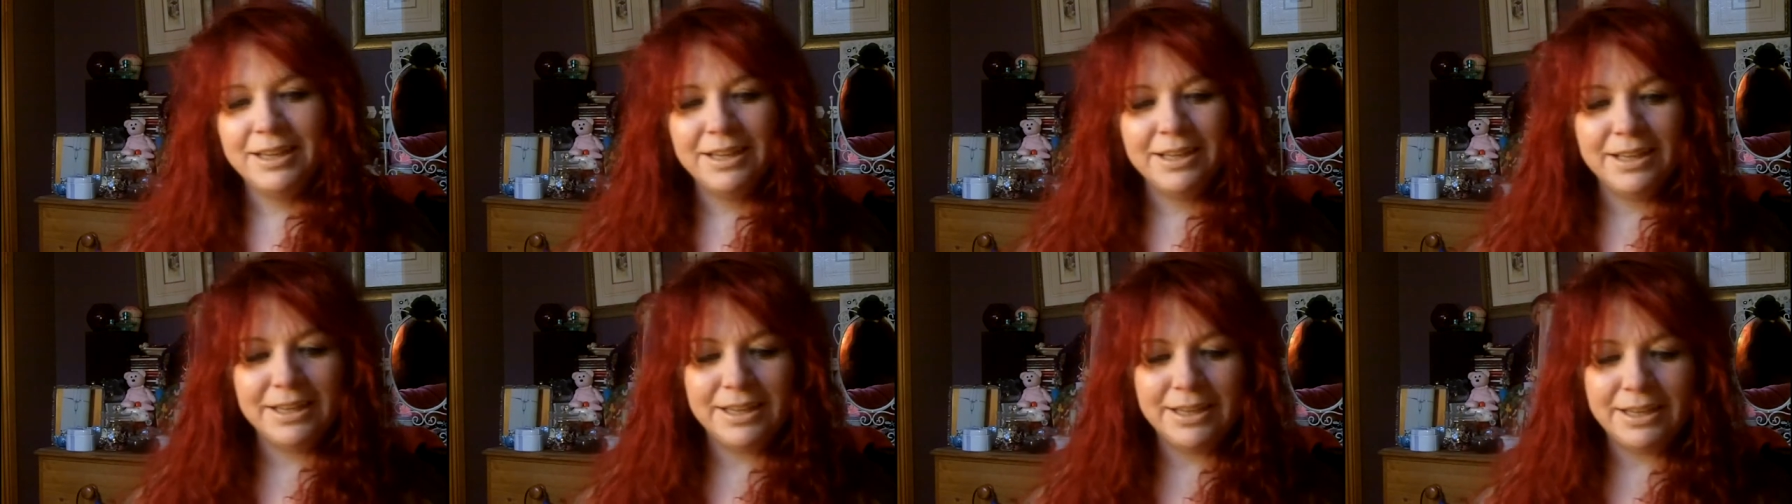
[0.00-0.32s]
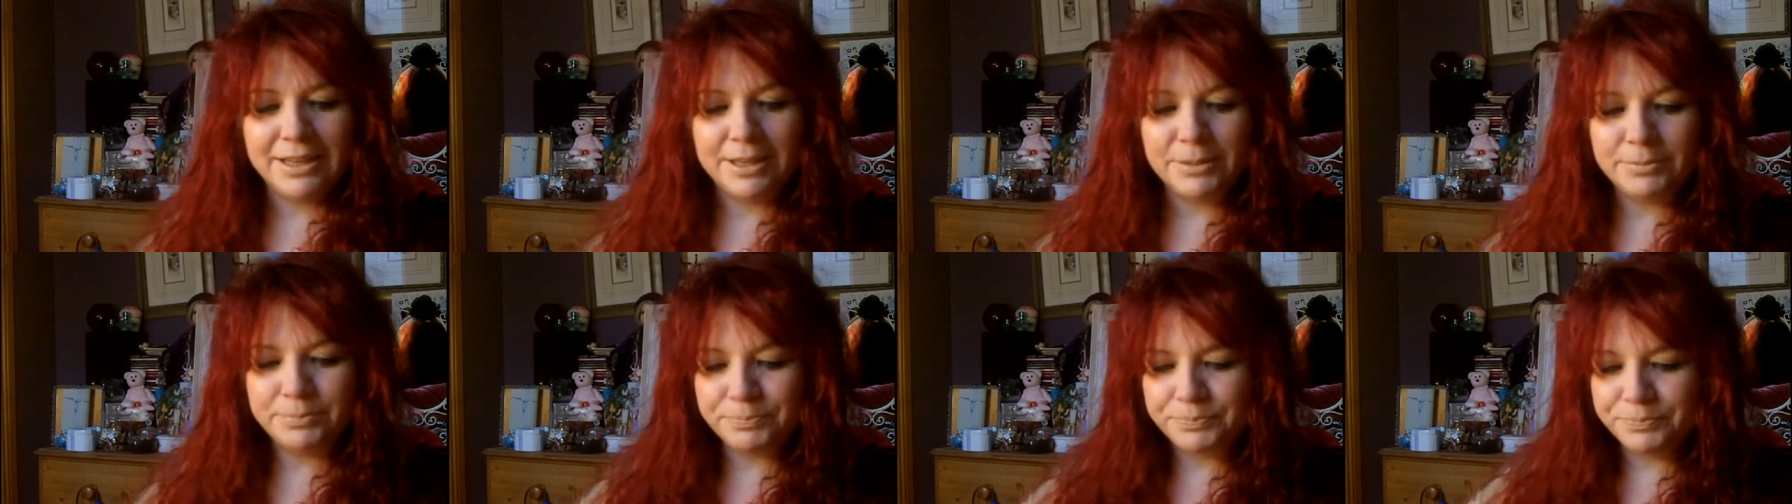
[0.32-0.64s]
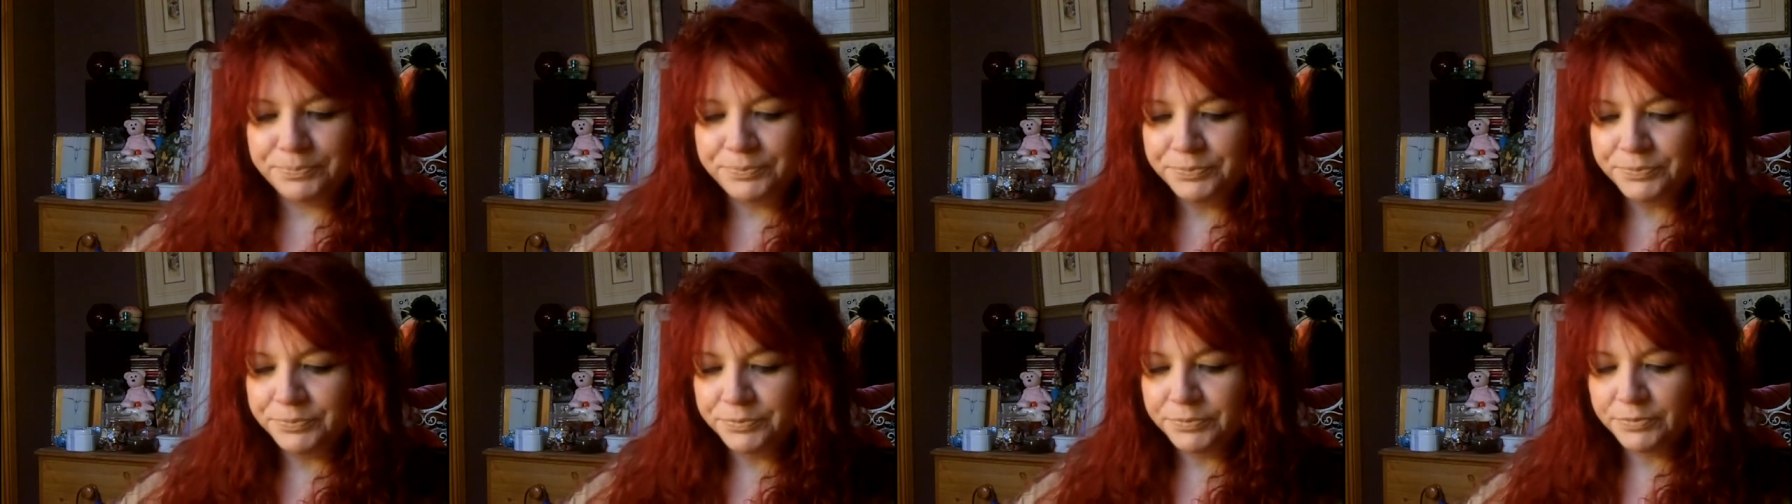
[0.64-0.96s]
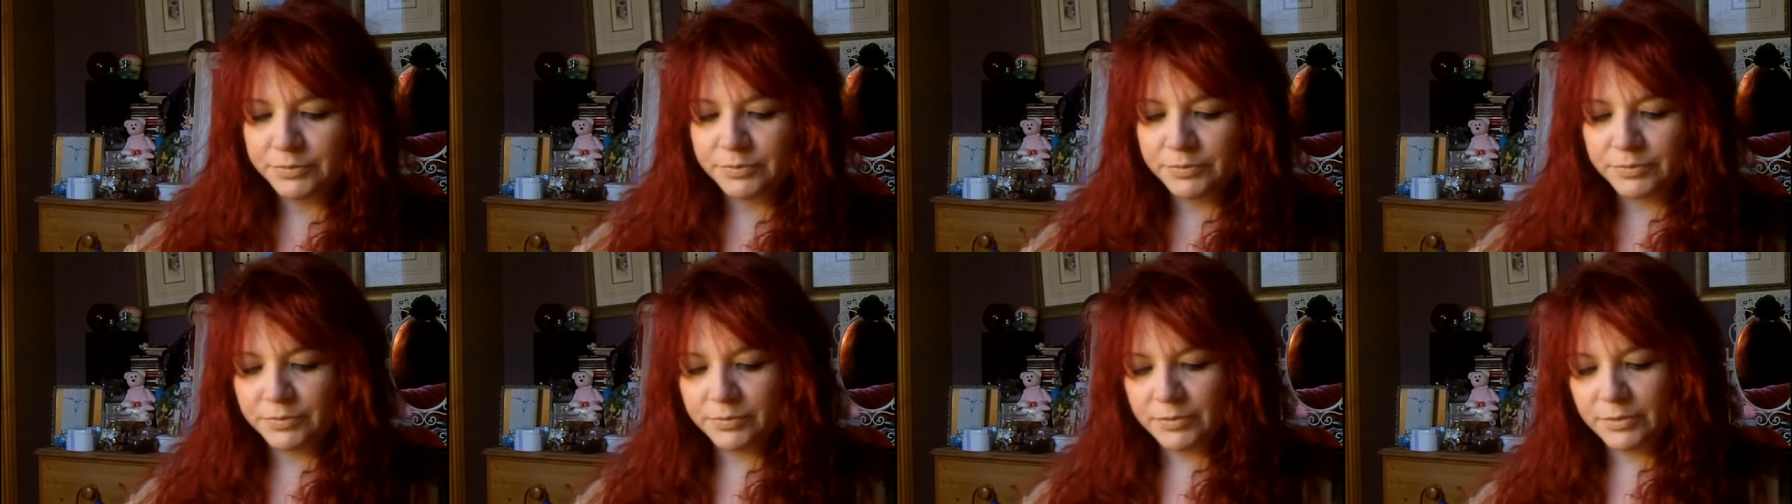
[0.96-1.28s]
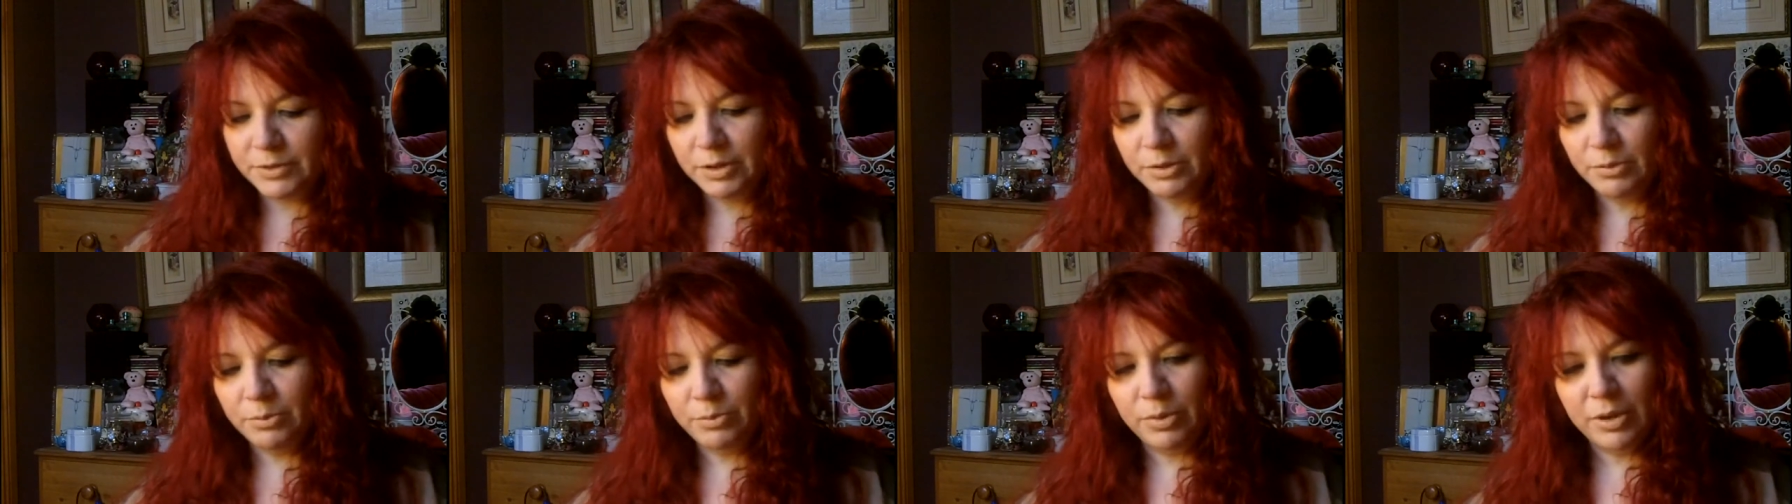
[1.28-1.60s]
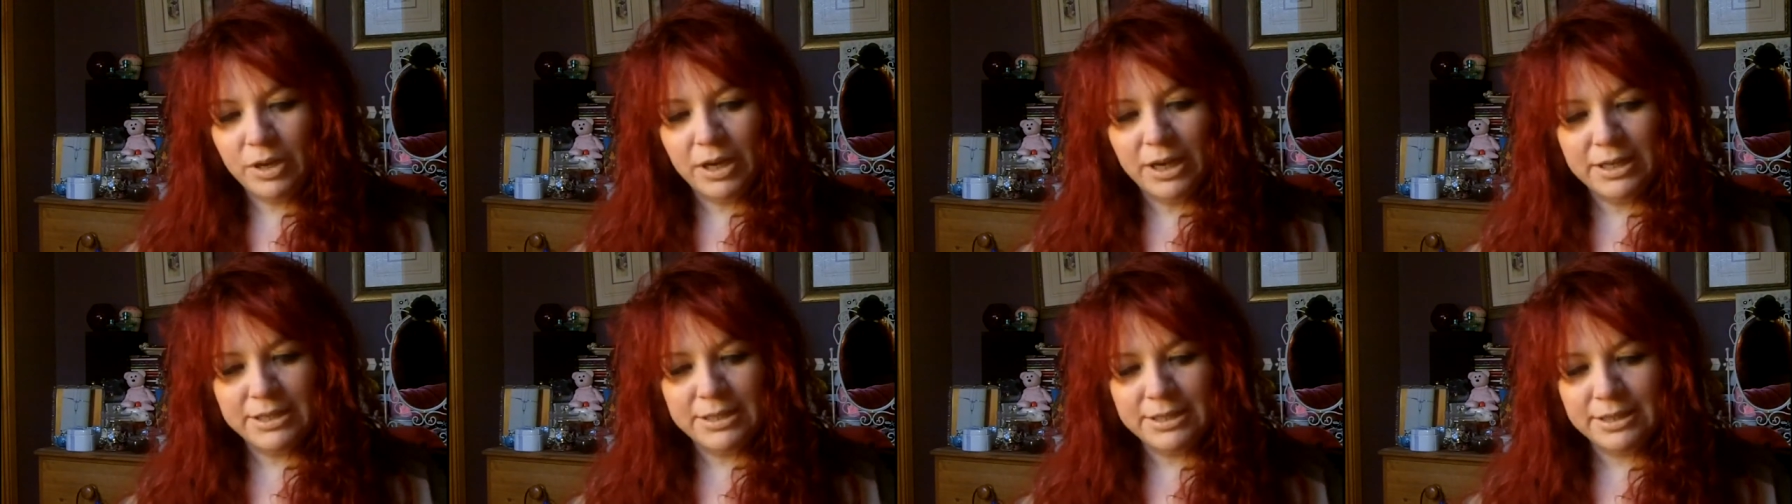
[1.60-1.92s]

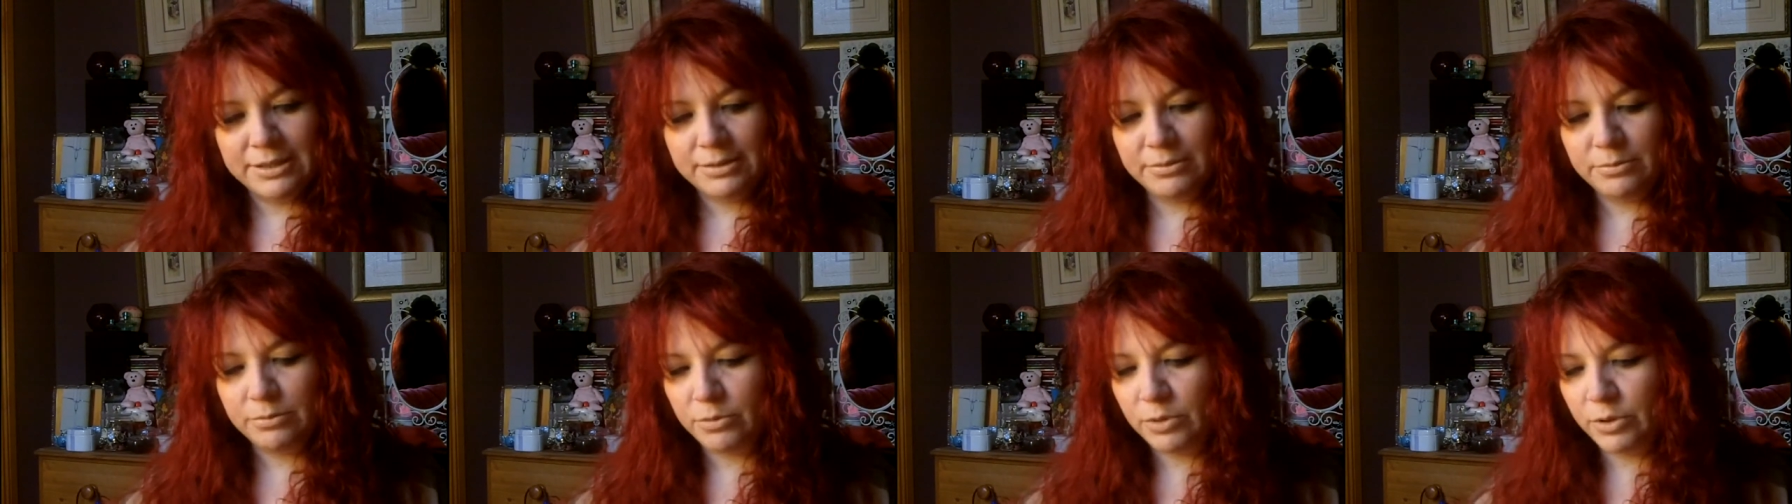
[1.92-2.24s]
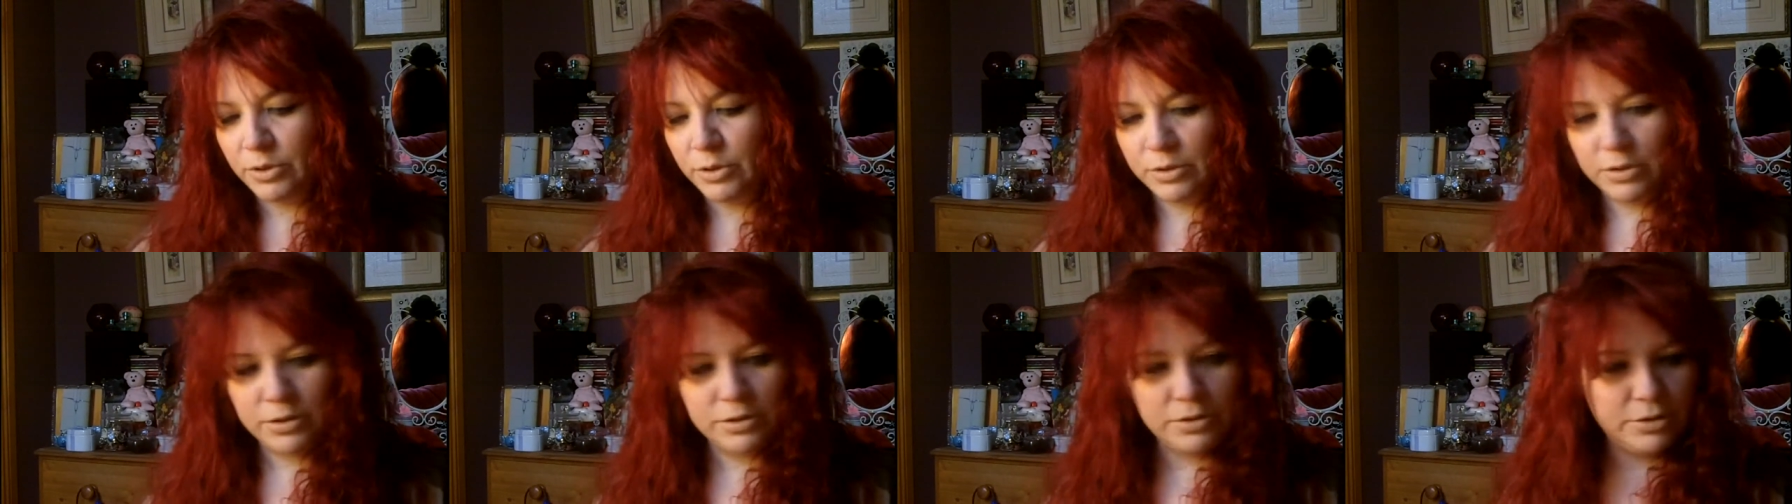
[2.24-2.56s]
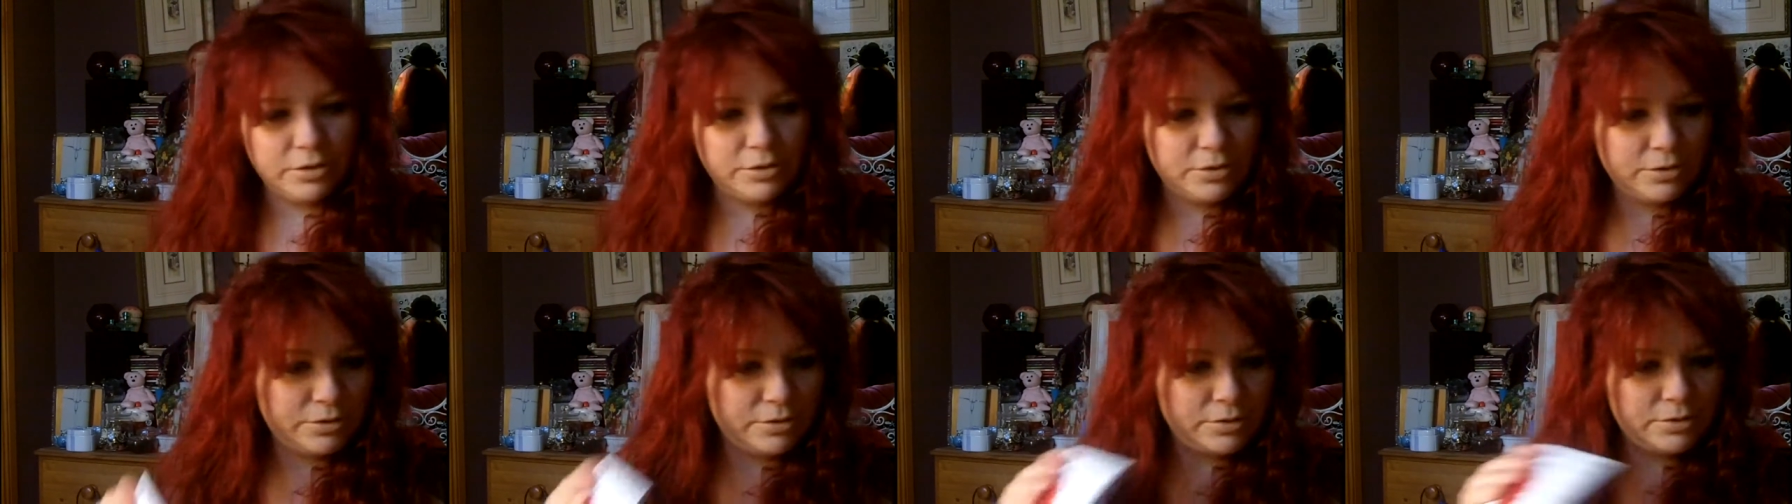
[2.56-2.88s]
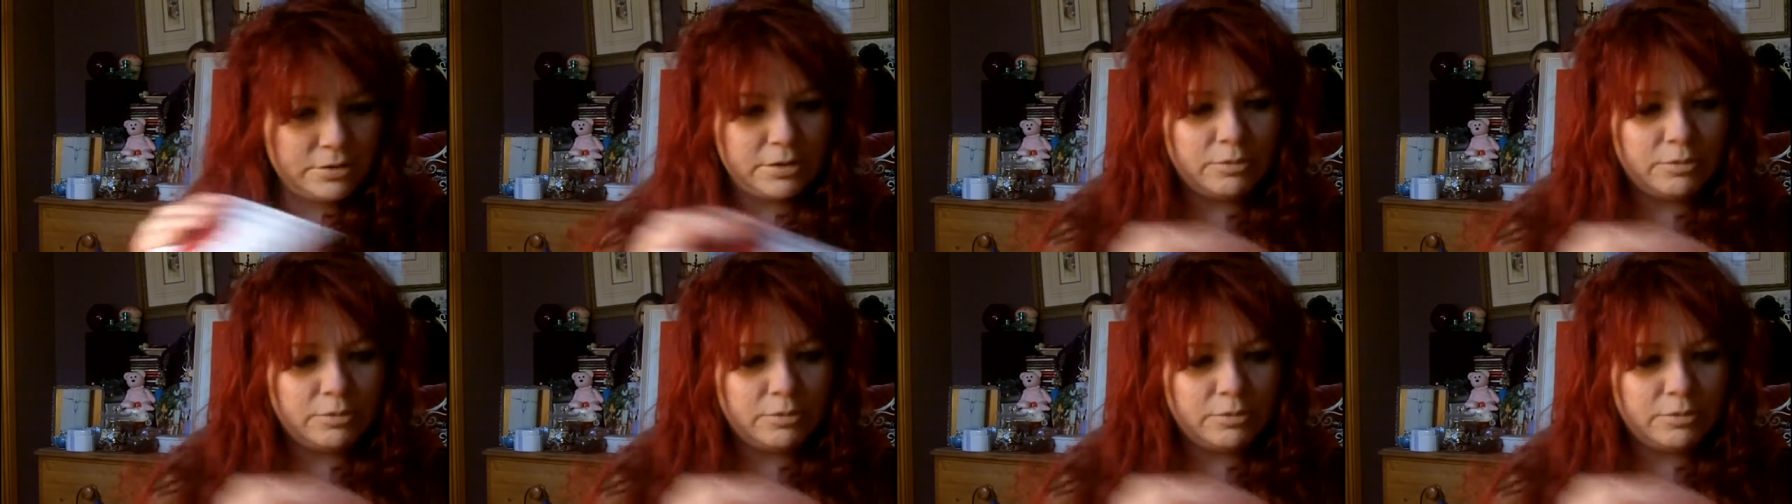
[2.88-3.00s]
but I didn't want to,